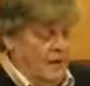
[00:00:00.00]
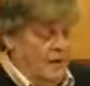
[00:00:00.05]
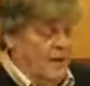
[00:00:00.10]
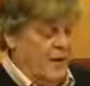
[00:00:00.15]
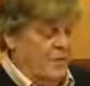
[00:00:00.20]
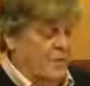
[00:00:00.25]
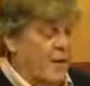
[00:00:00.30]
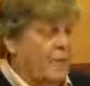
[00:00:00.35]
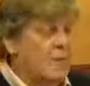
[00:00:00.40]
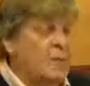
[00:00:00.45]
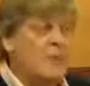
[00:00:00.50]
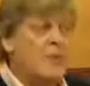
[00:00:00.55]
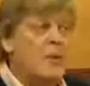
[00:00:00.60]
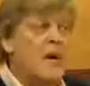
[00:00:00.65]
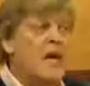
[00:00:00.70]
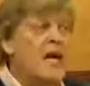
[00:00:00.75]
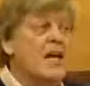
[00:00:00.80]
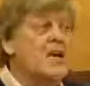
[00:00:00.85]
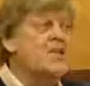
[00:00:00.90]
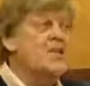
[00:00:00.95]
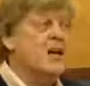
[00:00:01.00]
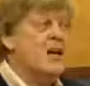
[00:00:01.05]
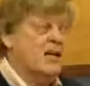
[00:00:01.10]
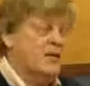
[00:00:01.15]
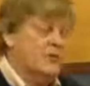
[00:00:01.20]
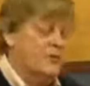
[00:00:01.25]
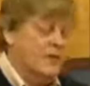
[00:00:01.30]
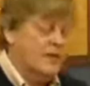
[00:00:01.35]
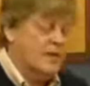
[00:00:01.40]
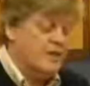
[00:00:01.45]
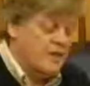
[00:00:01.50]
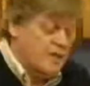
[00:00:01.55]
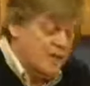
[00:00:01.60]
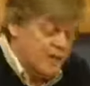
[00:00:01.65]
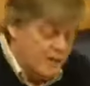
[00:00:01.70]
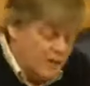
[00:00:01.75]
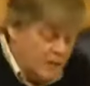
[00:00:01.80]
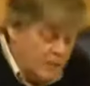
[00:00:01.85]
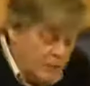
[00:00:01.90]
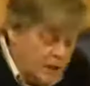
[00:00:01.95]
Now, my prepared text for this
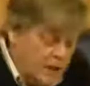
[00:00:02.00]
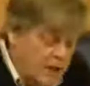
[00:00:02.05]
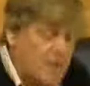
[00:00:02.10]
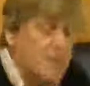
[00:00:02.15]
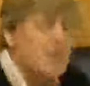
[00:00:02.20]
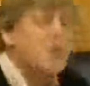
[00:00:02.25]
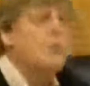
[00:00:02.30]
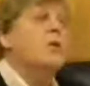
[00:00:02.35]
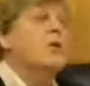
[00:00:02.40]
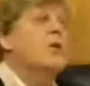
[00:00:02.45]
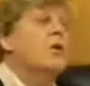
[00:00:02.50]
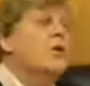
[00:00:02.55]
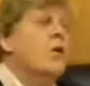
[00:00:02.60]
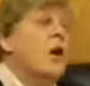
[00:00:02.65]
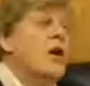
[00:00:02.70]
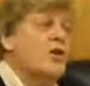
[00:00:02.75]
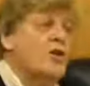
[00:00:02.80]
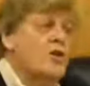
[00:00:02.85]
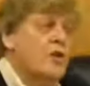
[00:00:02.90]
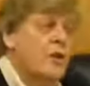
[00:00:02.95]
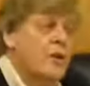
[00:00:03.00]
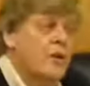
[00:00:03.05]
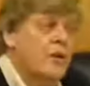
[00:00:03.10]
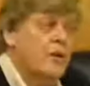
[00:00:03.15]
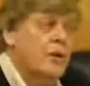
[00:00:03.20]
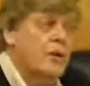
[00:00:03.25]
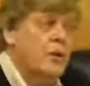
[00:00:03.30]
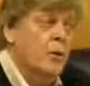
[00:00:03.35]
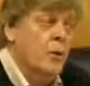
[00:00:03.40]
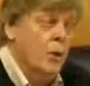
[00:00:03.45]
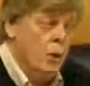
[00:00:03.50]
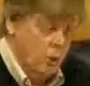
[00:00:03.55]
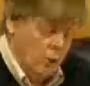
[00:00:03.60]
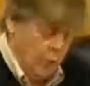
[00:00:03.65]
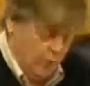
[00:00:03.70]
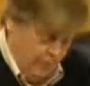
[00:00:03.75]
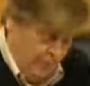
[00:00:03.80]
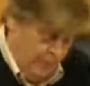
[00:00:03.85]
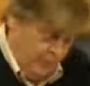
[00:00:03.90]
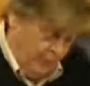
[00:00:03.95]
evening begins with a question for you
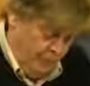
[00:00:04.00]
all.